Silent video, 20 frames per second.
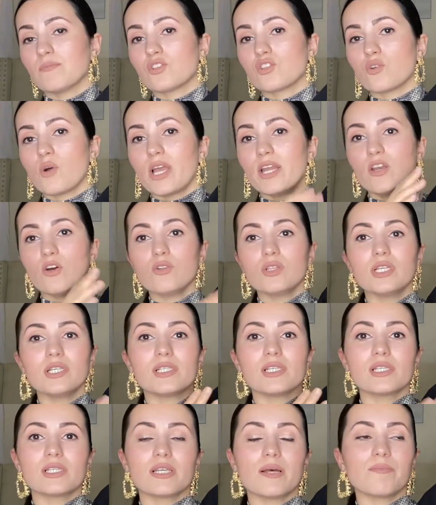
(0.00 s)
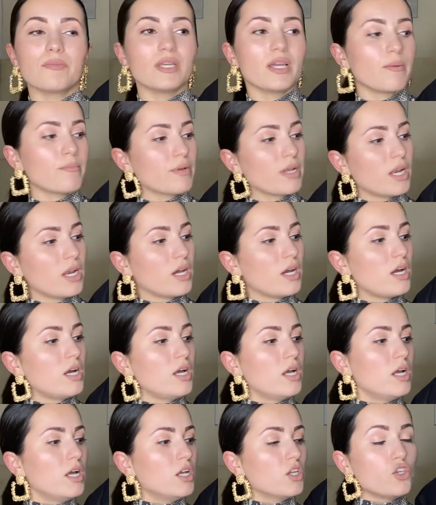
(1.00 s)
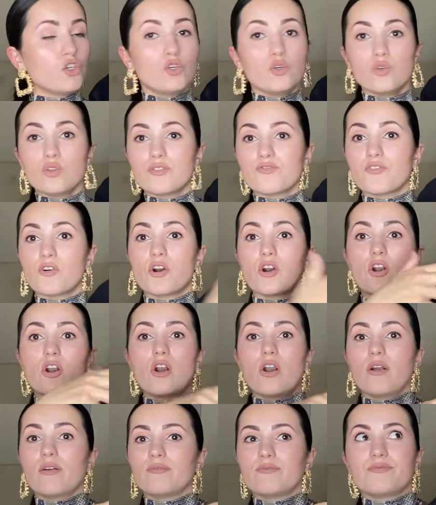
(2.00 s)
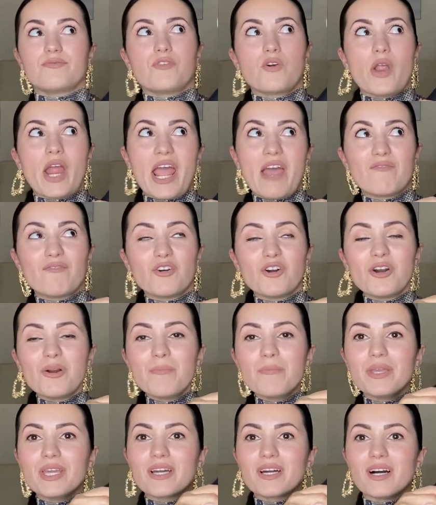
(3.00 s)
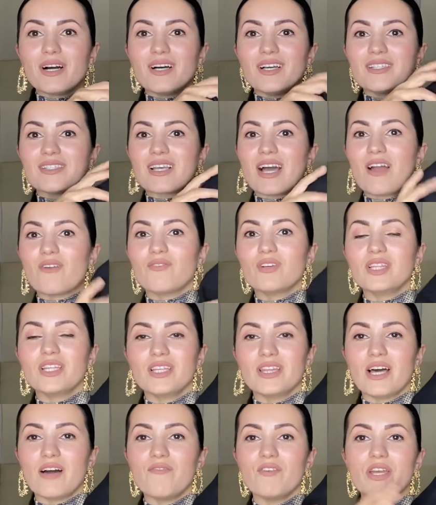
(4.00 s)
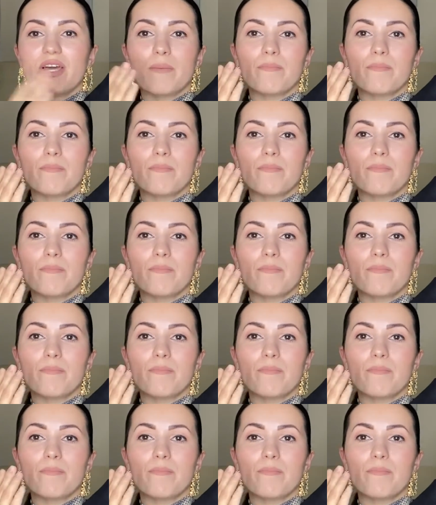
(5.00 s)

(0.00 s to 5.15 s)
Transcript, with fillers: So I know this is something I'm gonna use for forever because I really love it.